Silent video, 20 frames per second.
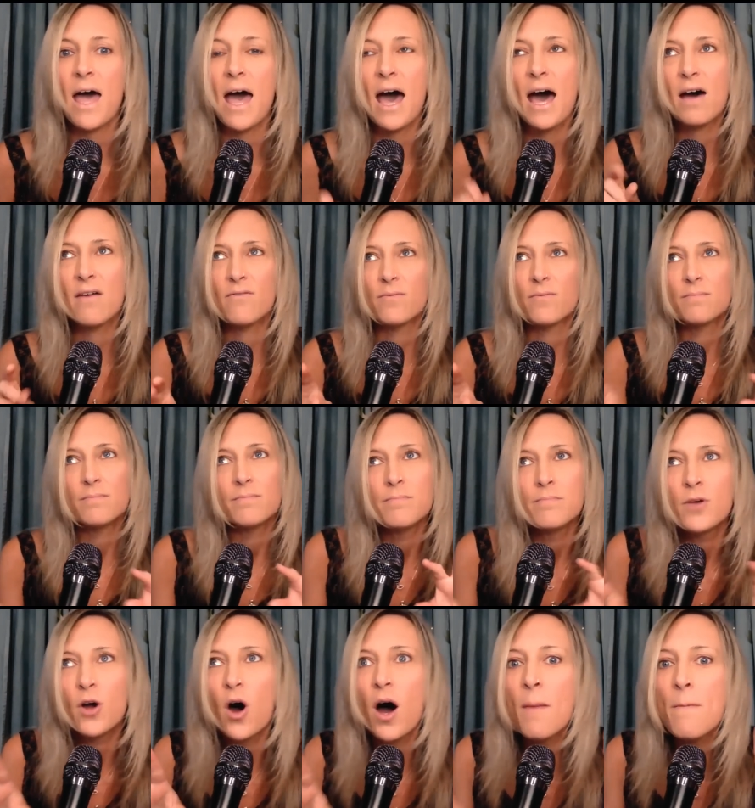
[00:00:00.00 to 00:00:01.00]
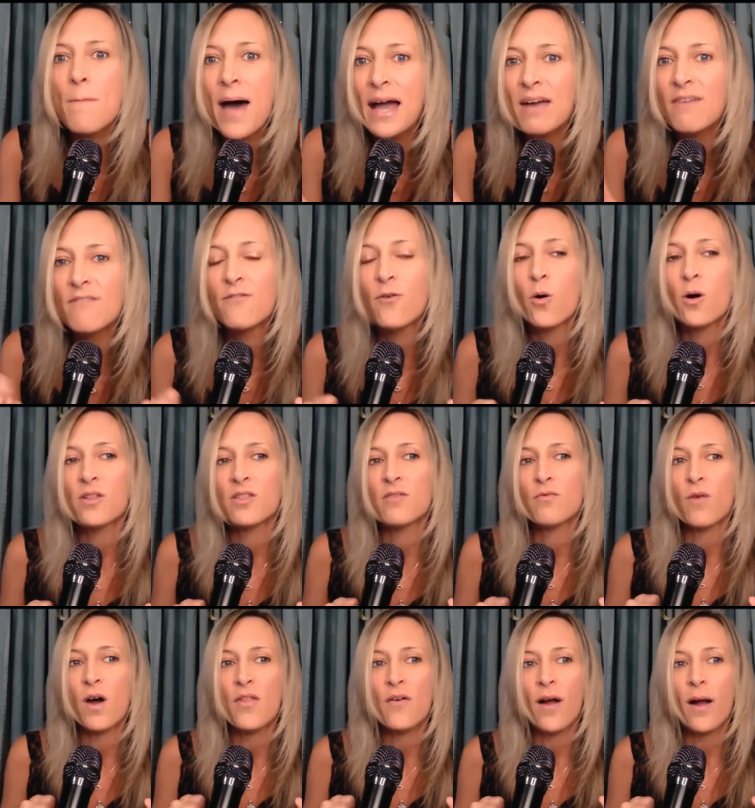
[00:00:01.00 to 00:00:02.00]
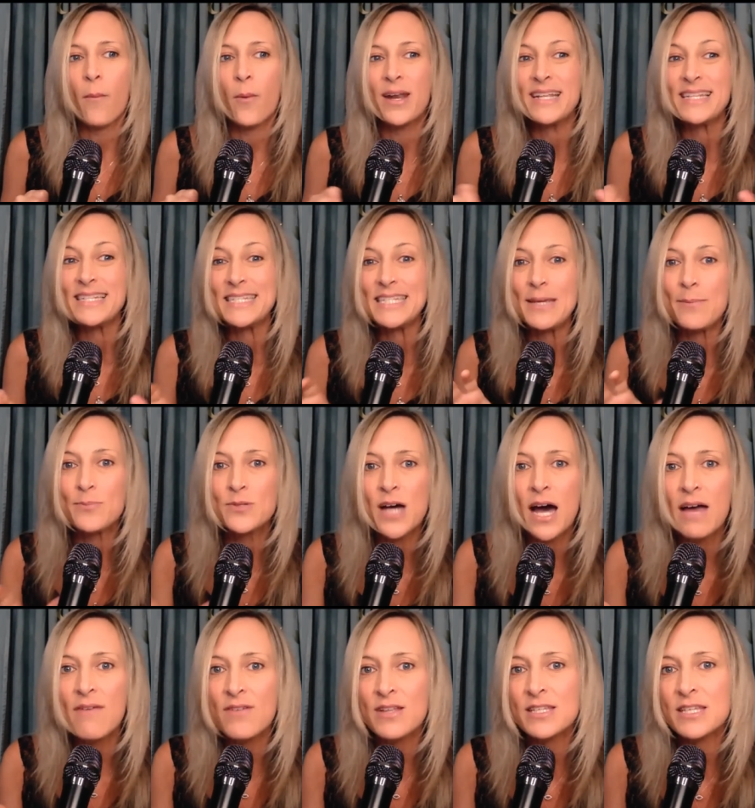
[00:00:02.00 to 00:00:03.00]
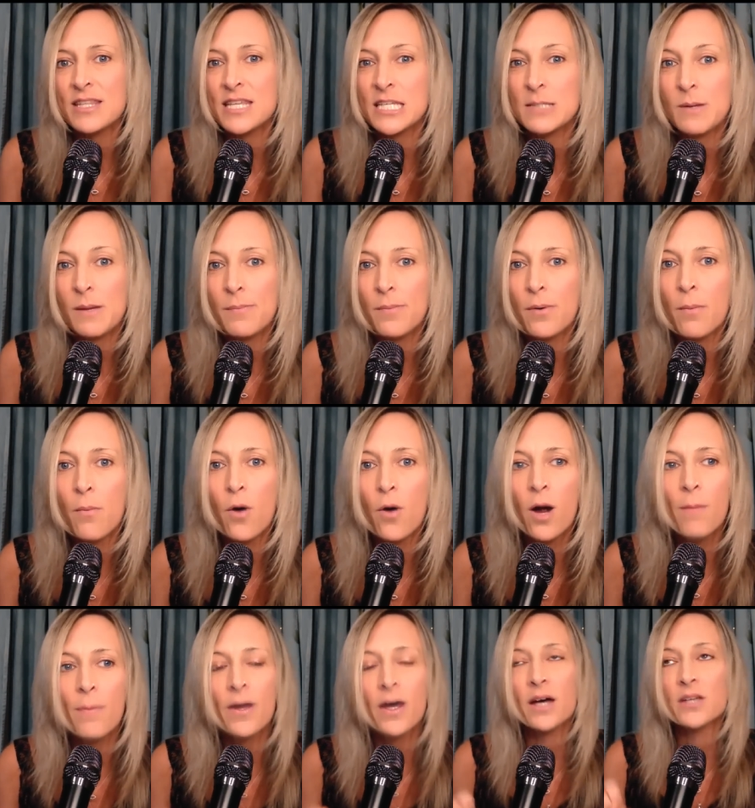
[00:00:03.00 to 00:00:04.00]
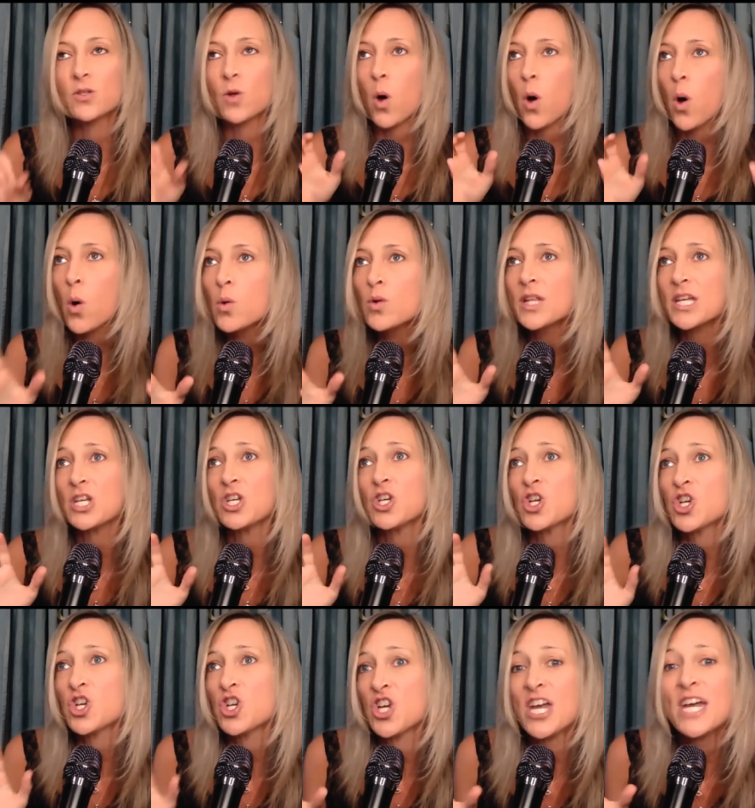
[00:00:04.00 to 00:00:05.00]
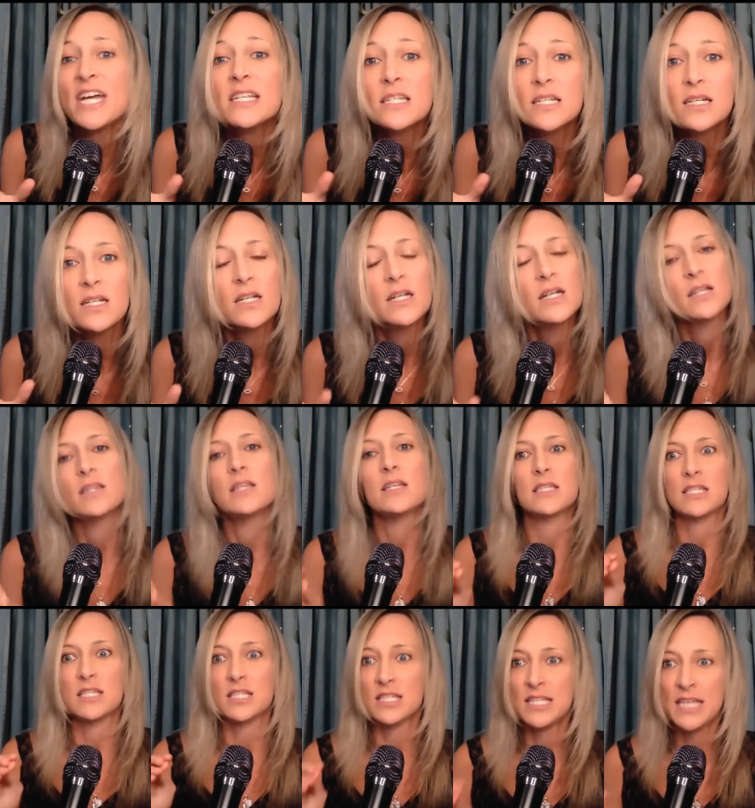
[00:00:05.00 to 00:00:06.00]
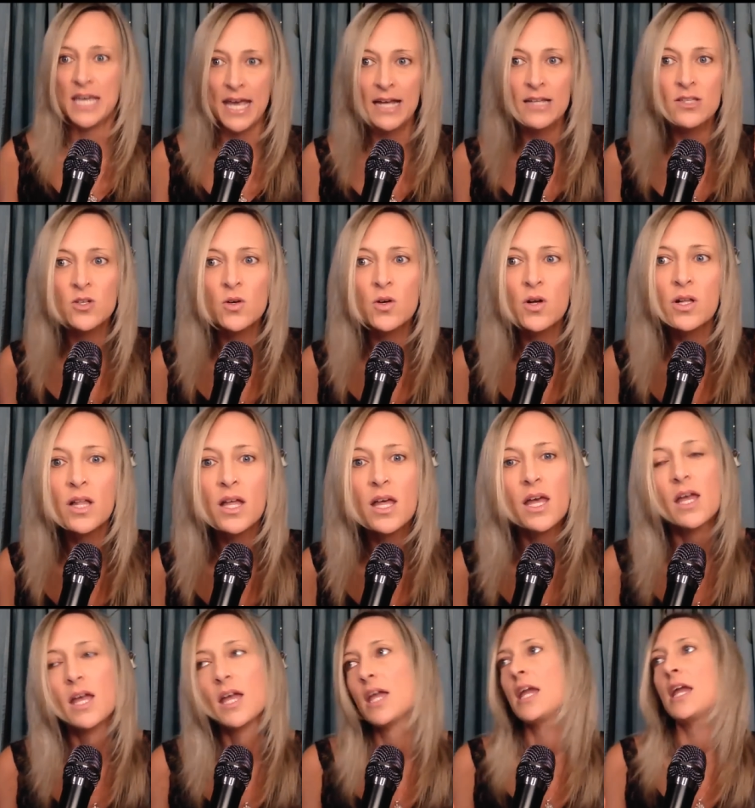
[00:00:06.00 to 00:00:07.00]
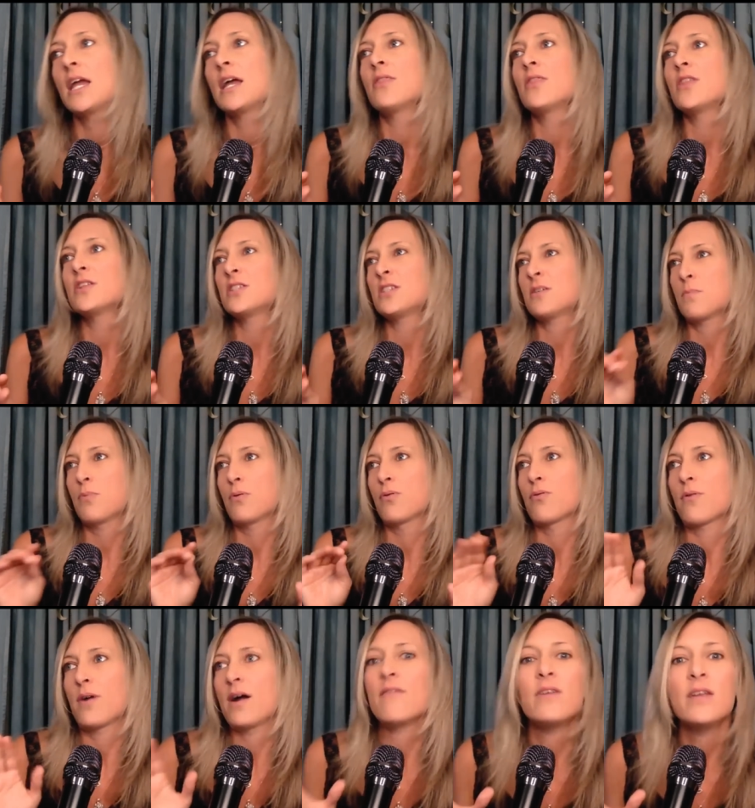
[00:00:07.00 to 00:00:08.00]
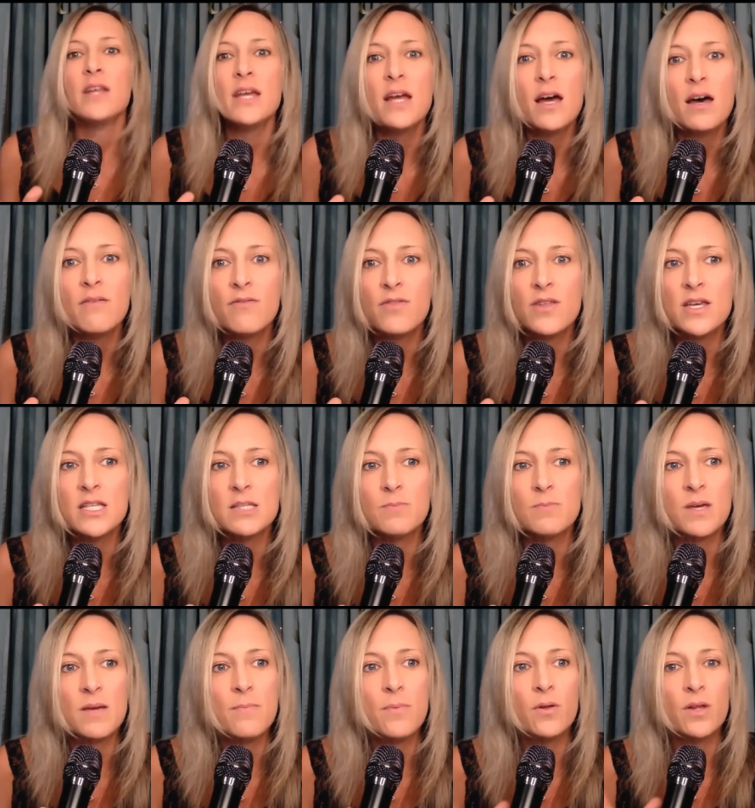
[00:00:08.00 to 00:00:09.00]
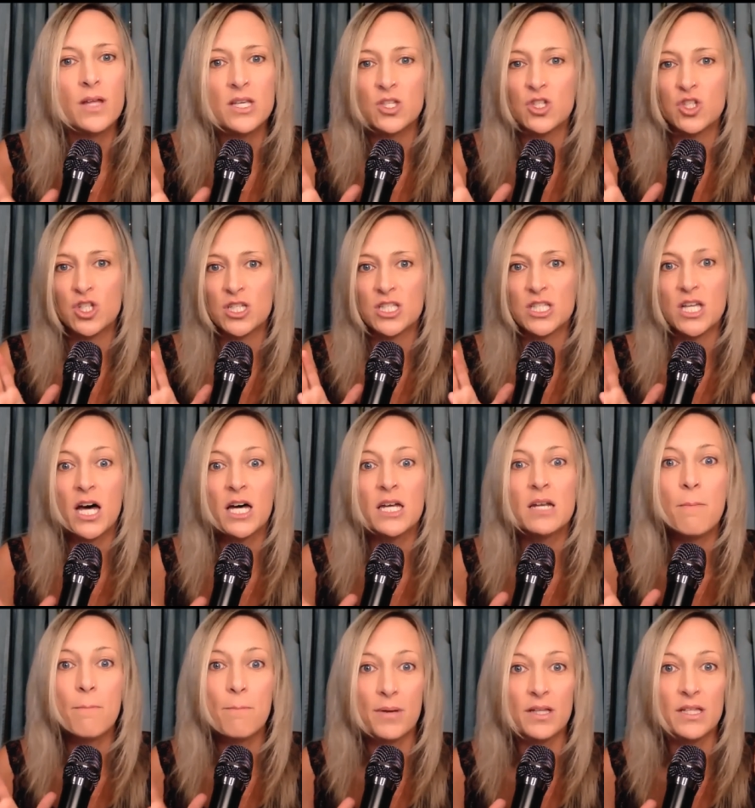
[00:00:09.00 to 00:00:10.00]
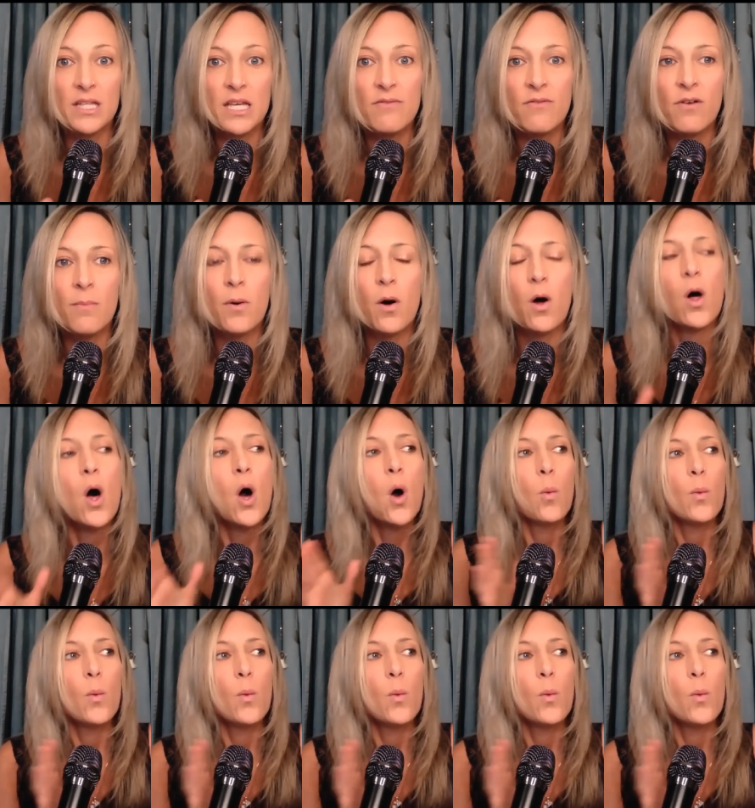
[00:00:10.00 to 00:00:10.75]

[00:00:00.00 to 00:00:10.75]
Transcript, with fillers: have gone back and forth of whether I want to deep dive into these people more because holy shit, the scandal and the depravity of these people is just unbelievable.